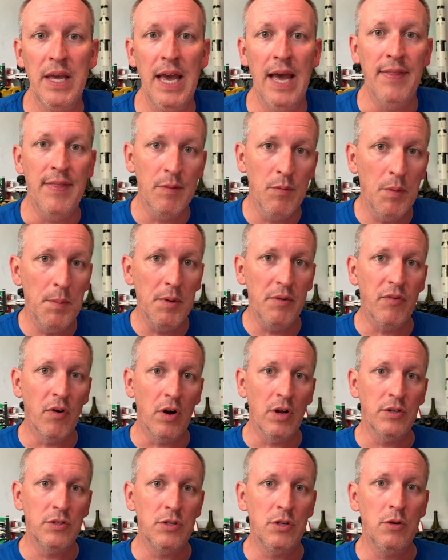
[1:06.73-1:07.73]
And then we'll move
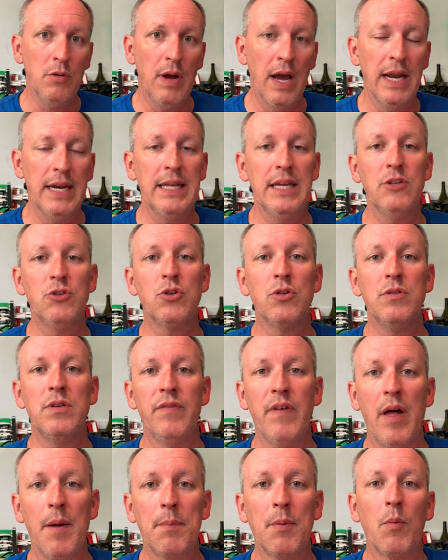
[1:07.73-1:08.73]
on to how to get your
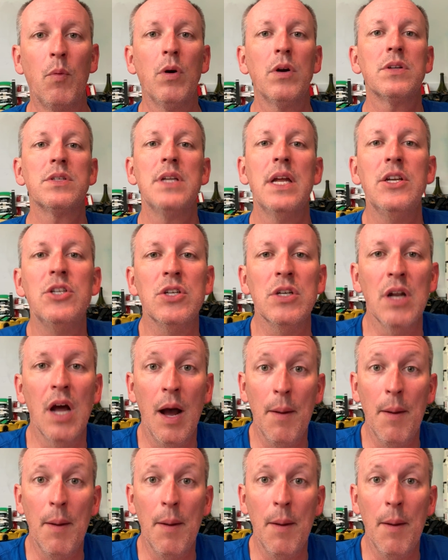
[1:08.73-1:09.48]
developer workstation